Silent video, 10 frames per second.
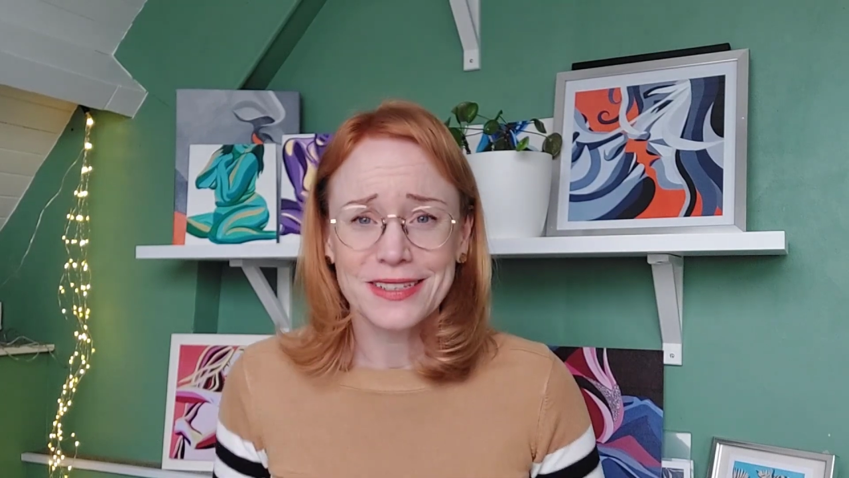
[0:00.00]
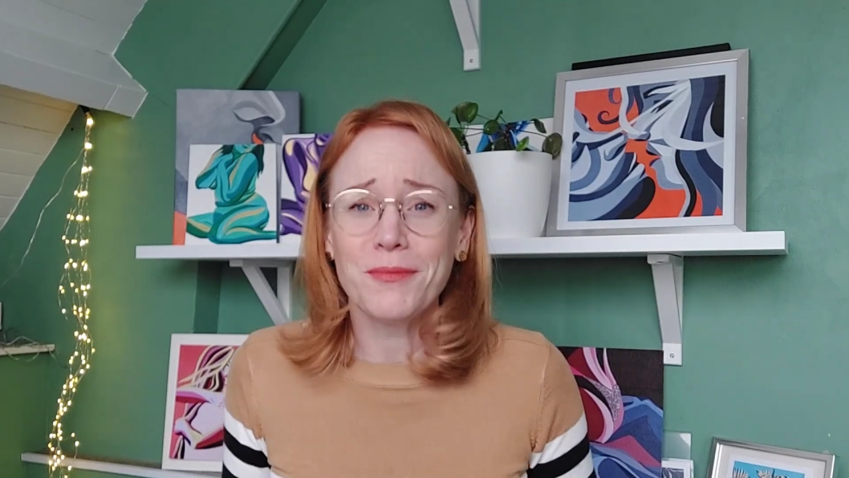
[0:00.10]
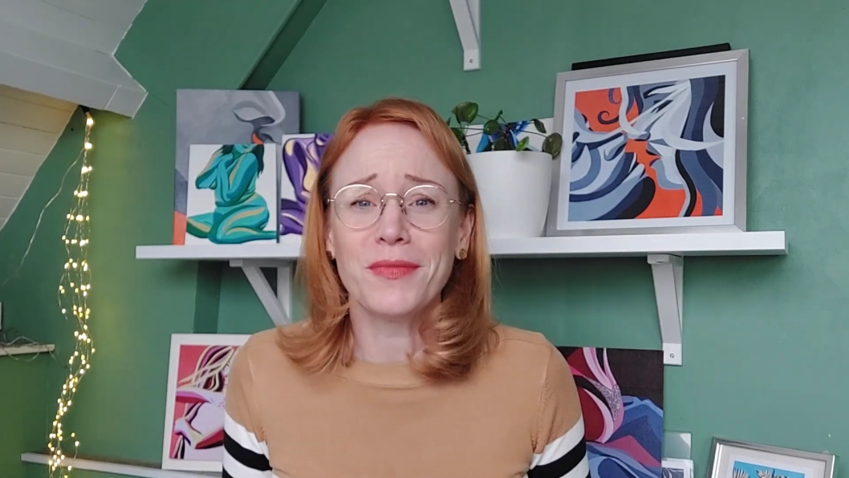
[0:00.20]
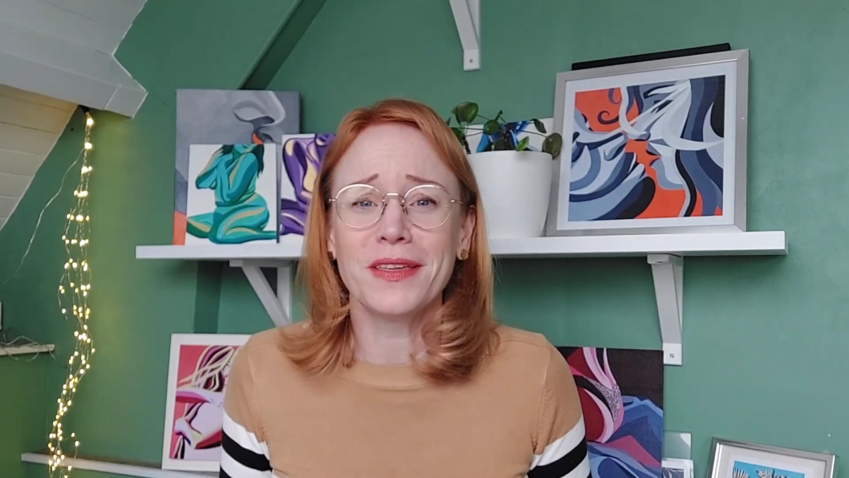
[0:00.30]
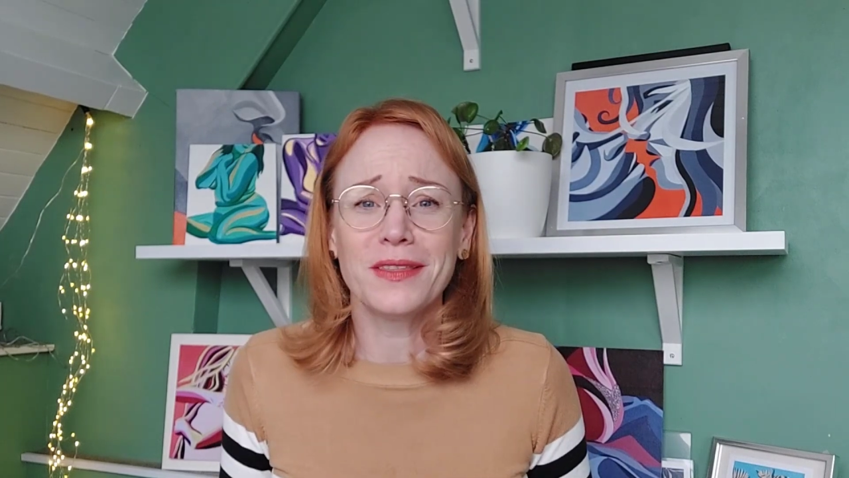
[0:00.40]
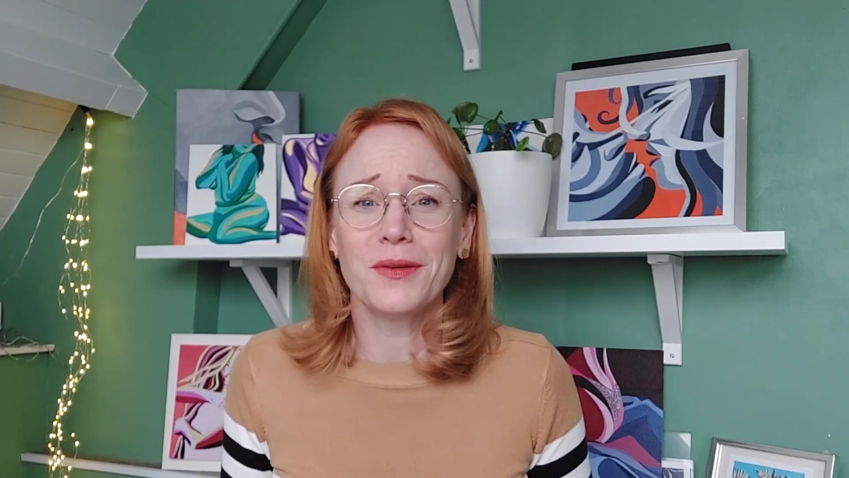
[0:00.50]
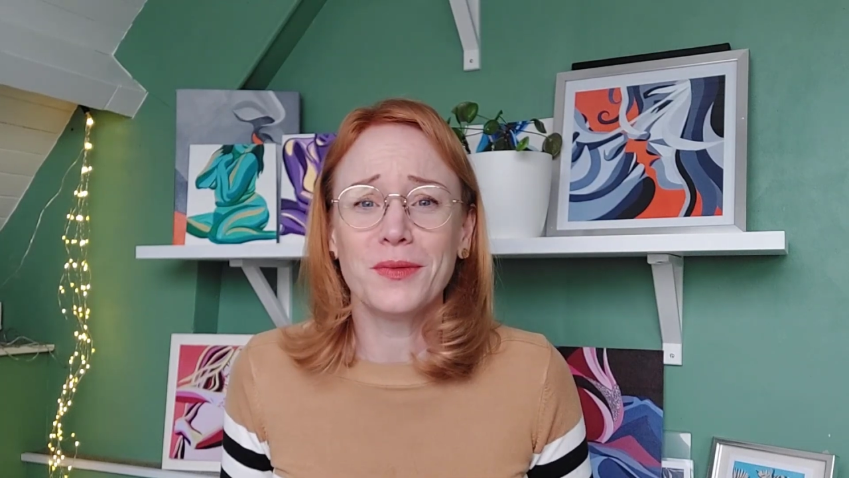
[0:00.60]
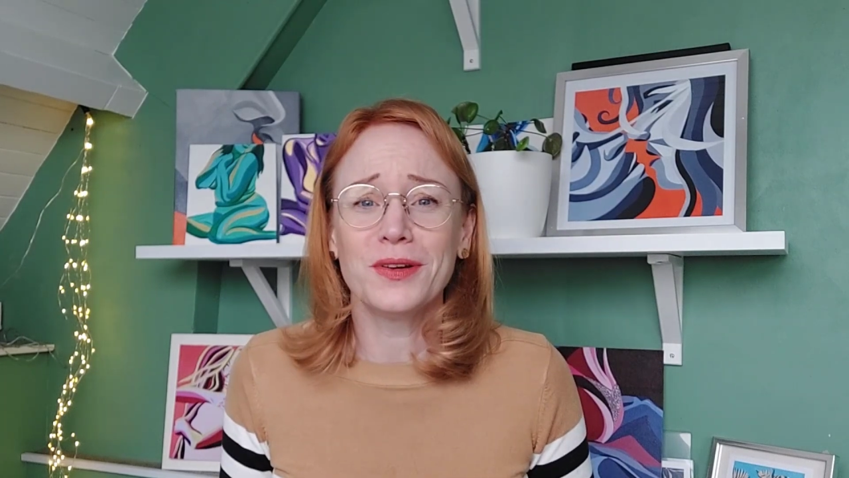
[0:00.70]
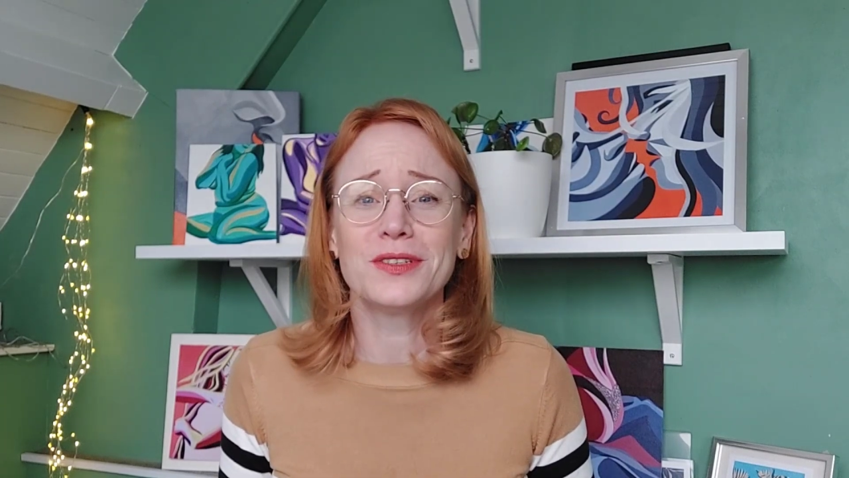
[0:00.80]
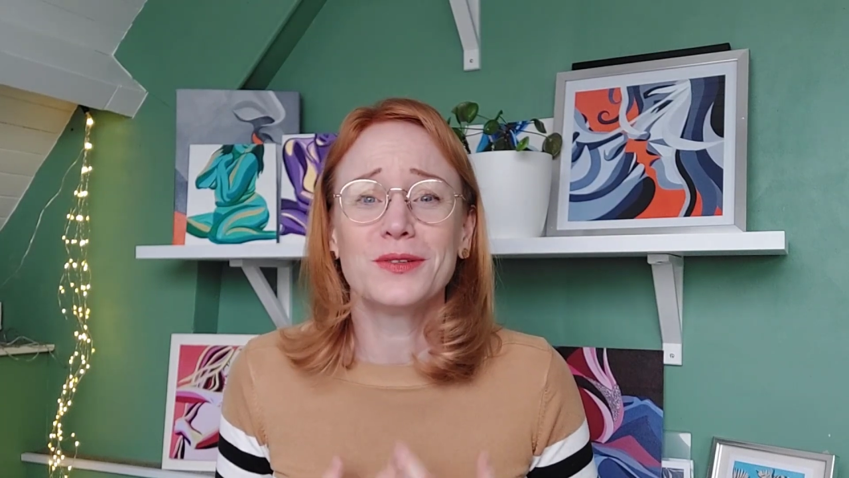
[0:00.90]
something that
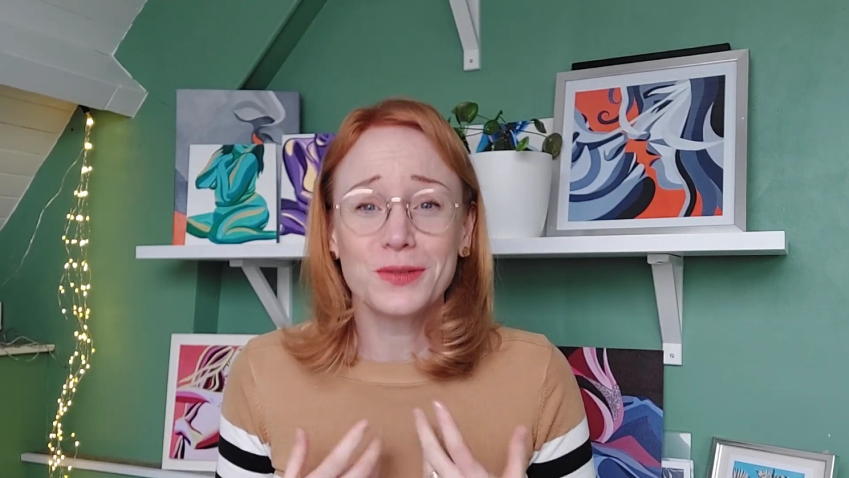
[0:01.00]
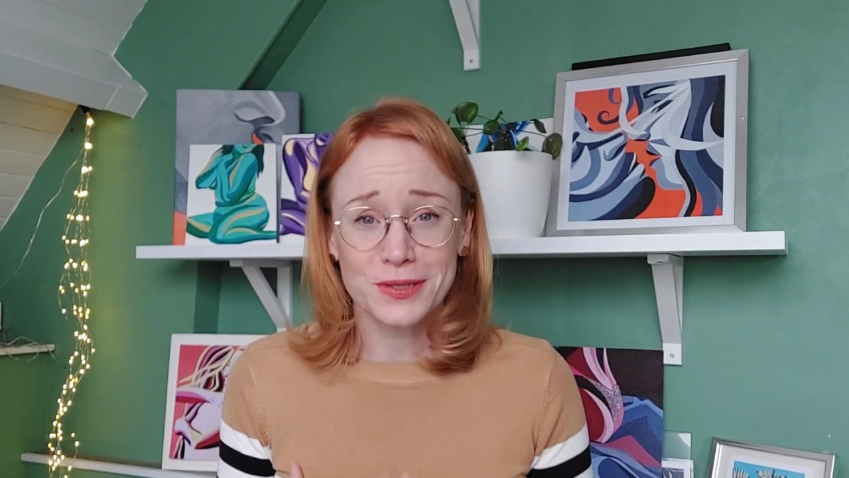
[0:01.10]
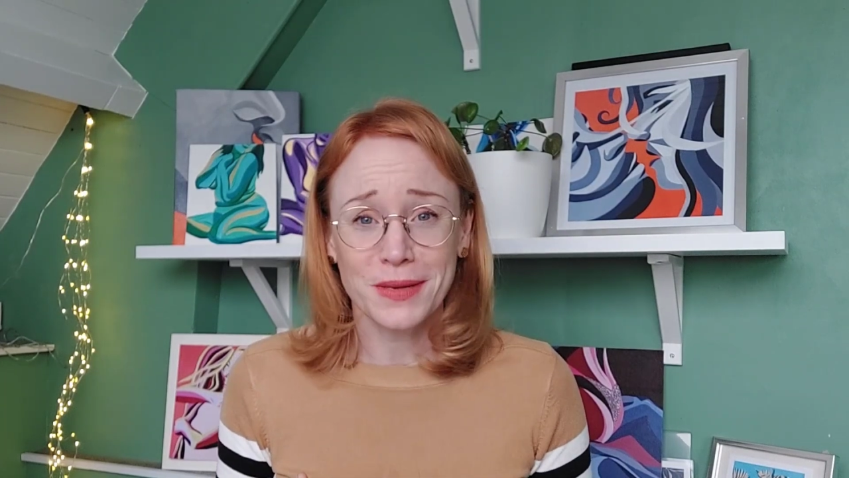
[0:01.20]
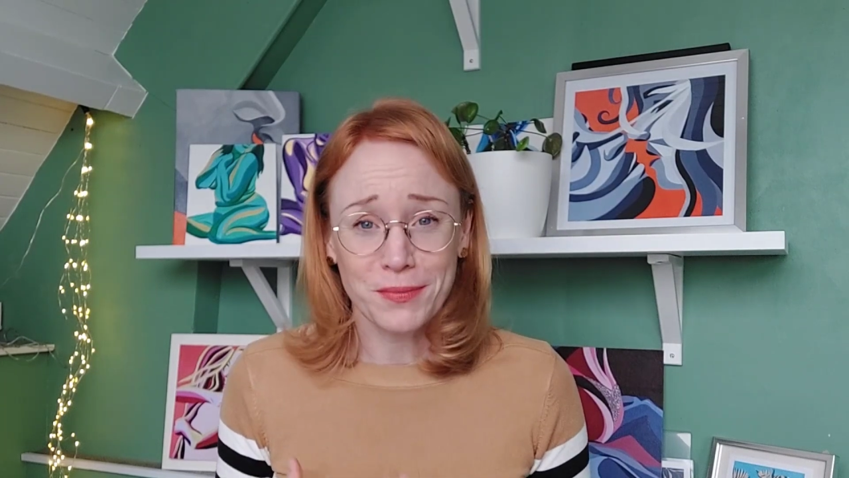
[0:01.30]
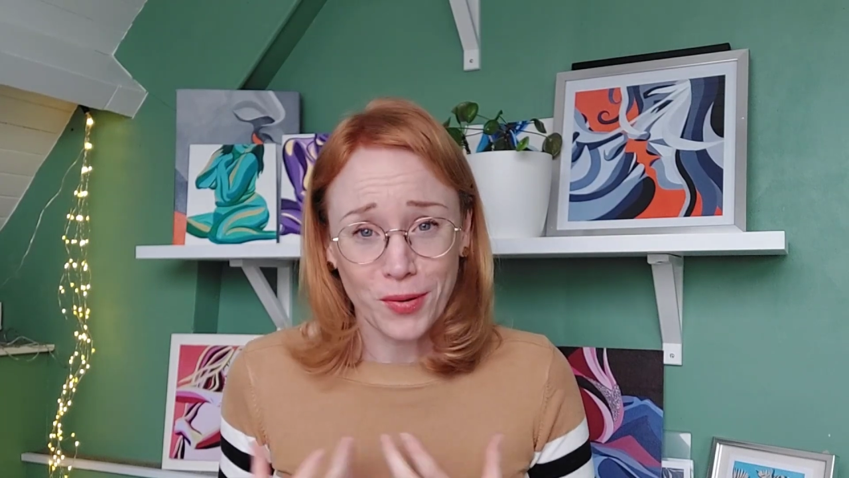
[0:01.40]
would cause me